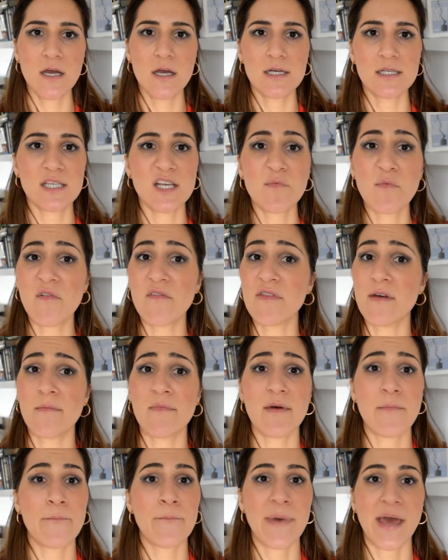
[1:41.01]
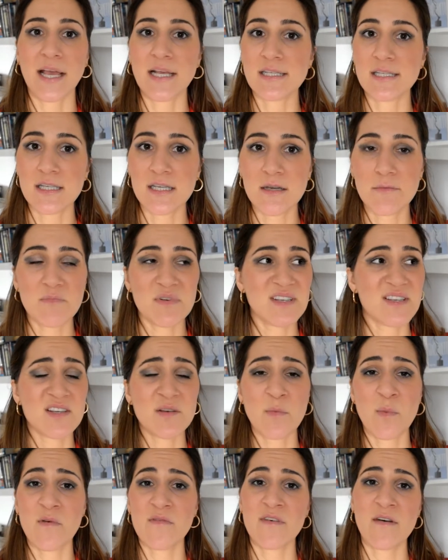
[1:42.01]
Some of them they're amazing, but
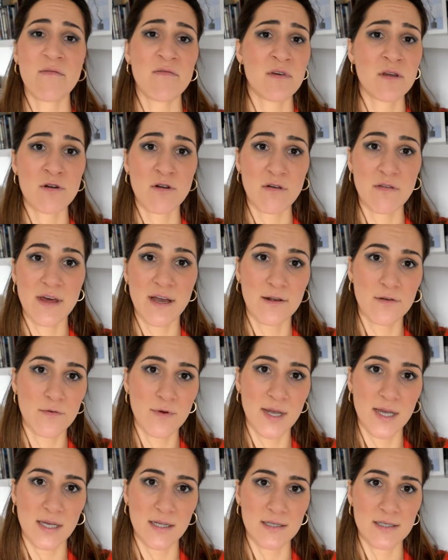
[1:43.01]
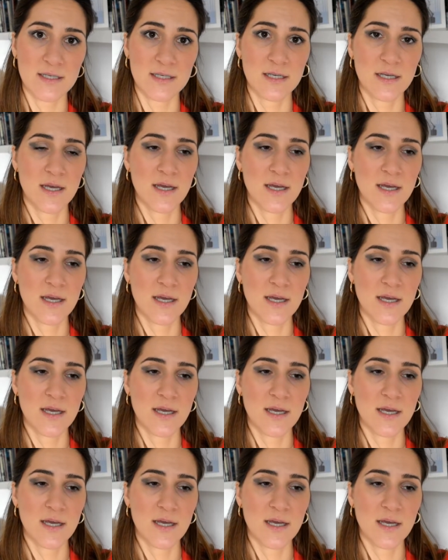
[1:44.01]
some of them they're not that great.